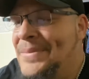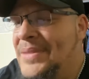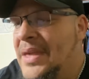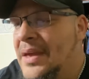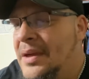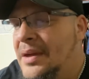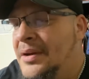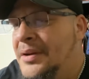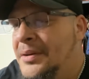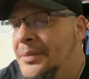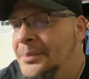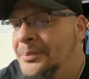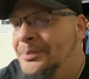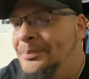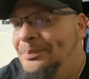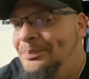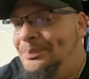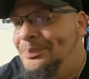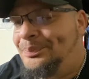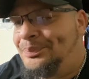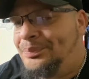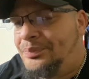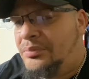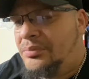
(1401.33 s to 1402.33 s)
um,
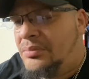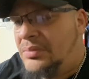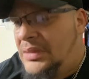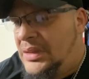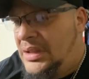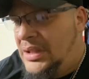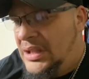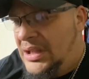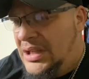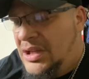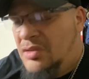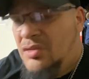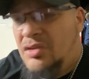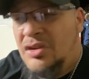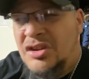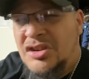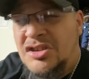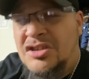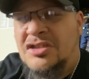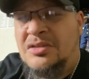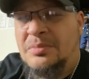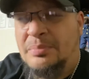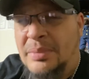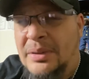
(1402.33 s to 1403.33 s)
it would
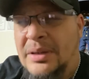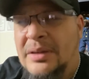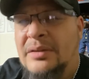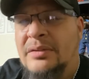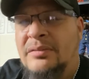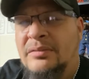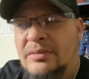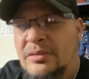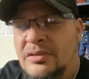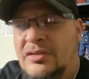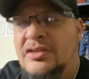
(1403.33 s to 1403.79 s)
have just been